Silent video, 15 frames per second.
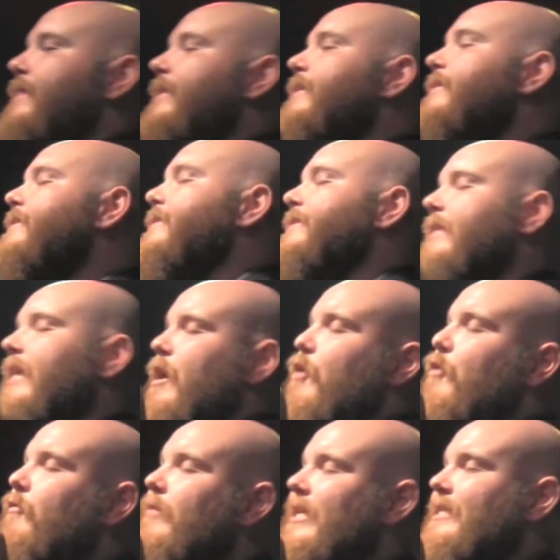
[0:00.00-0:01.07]
this is the
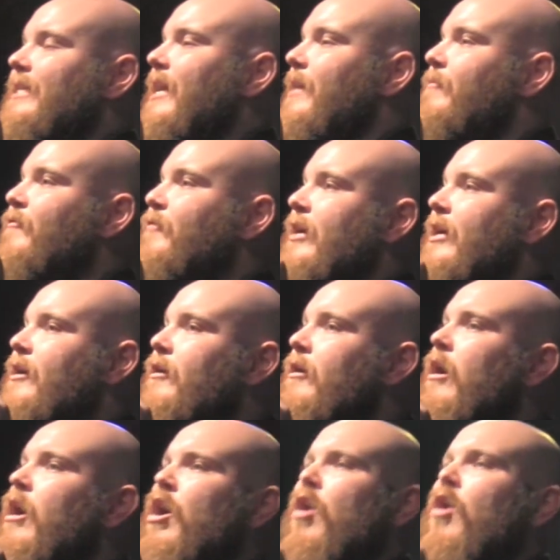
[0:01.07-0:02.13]
only time of
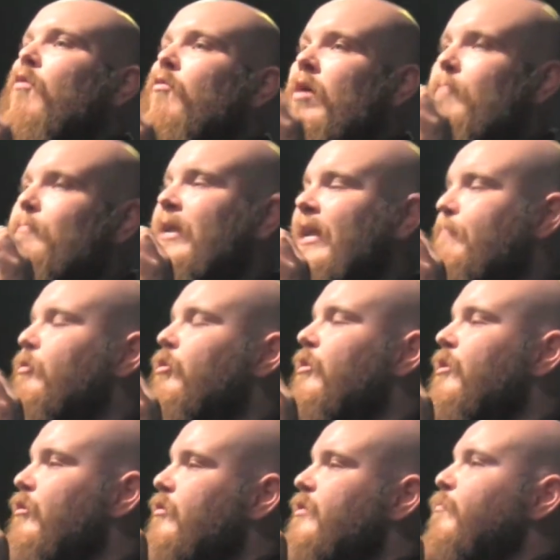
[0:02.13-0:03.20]
year where people
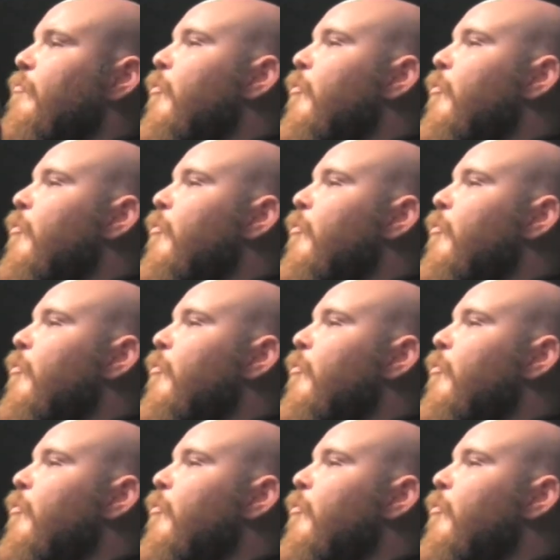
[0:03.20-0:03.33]
lose